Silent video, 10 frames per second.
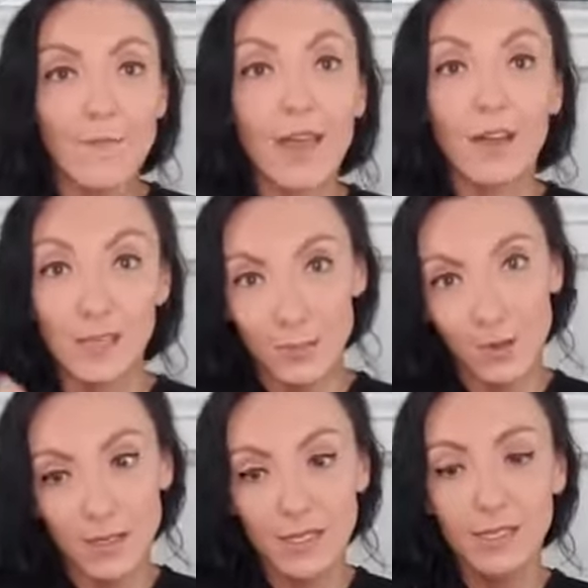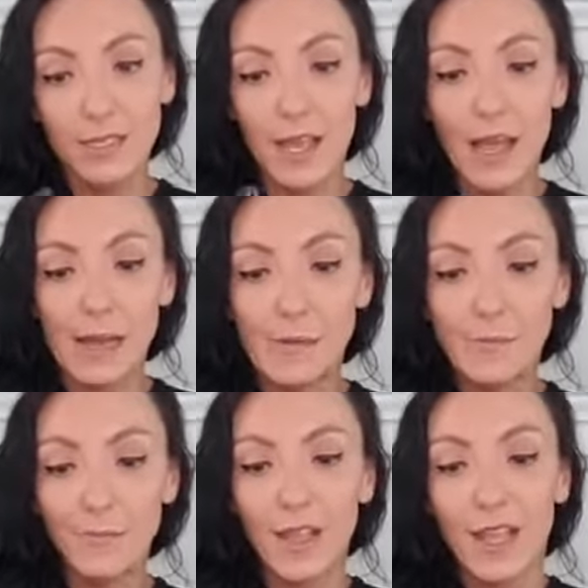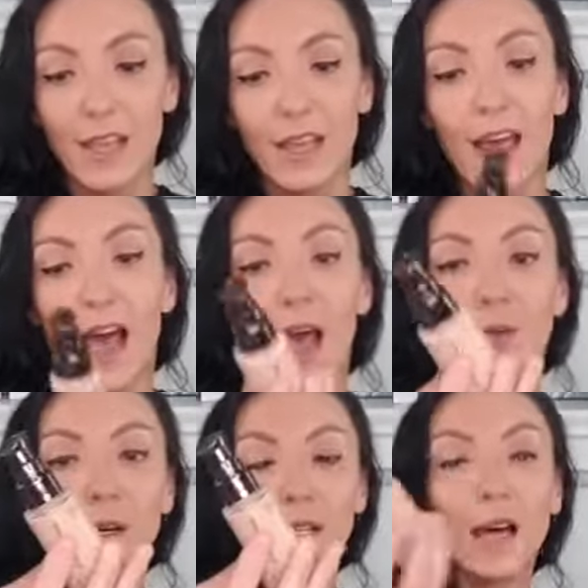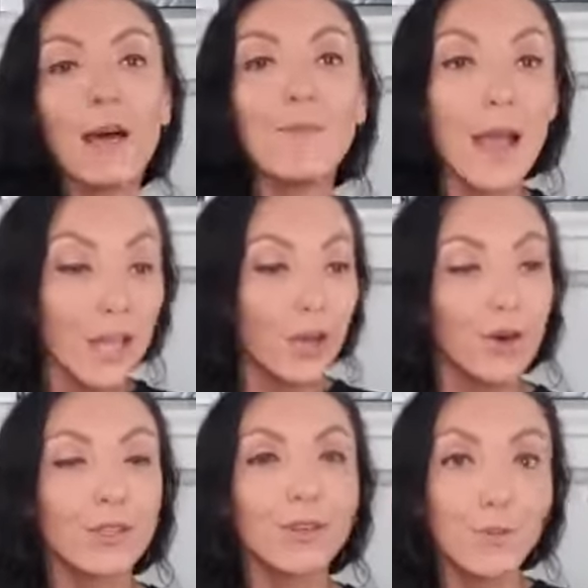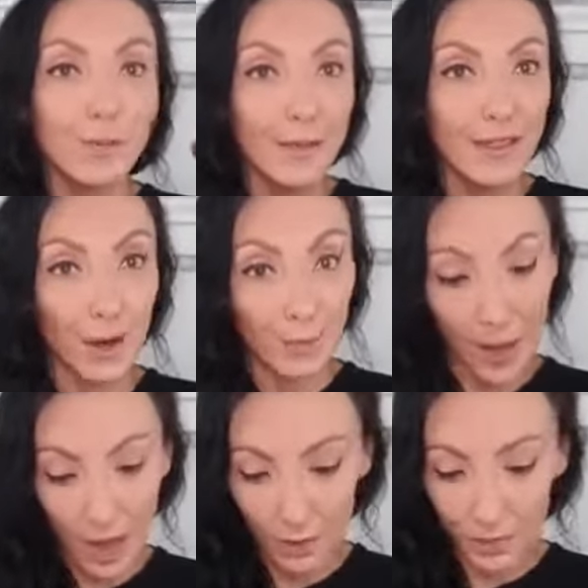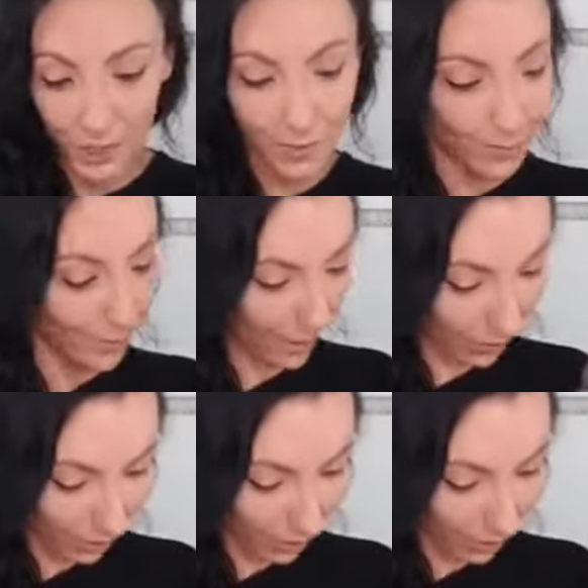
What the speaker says: Osmosis. My go-to would be their powder, like